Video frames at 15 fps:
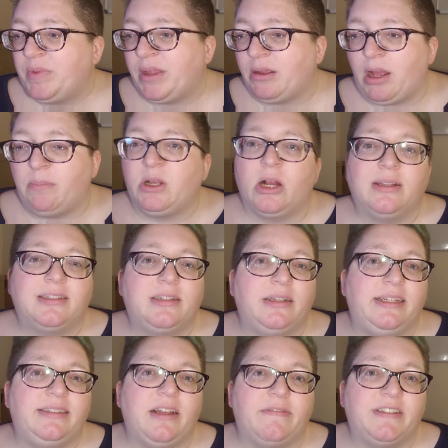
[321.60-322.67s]
I'm
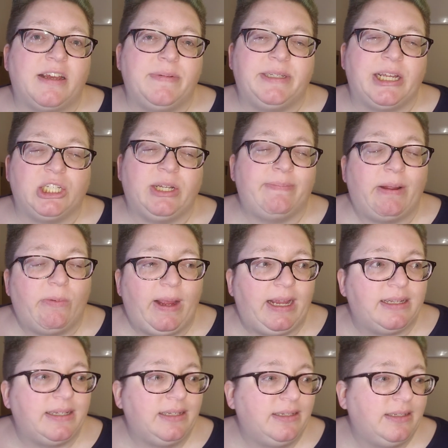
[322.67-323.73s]
constantly self-sabotaging my
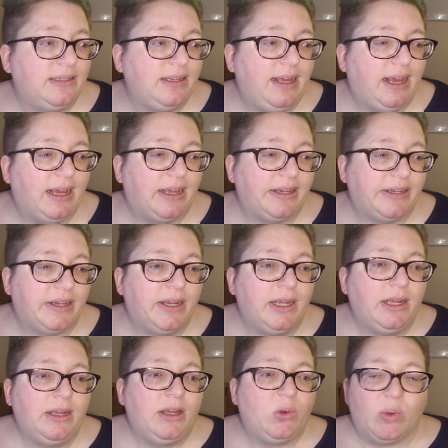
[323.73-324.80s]
weight. And
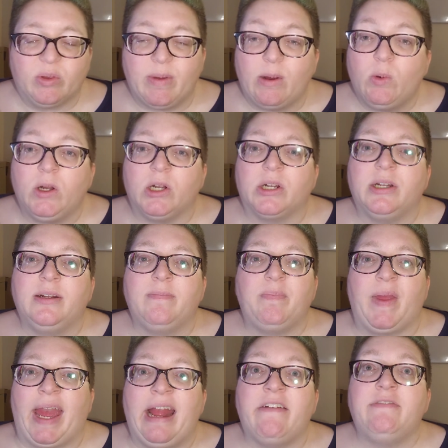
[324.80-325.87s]
with my work,
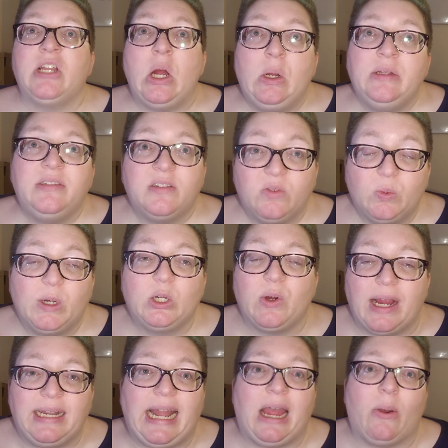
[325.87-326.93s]
I have tons of work
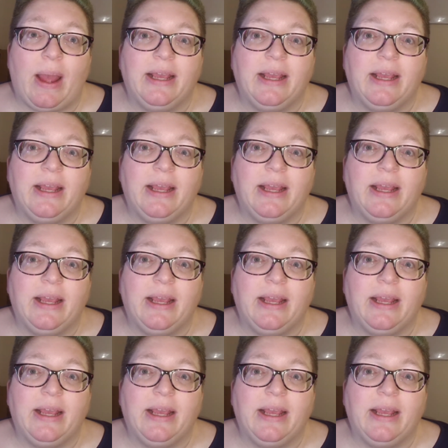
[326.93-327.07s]
right now.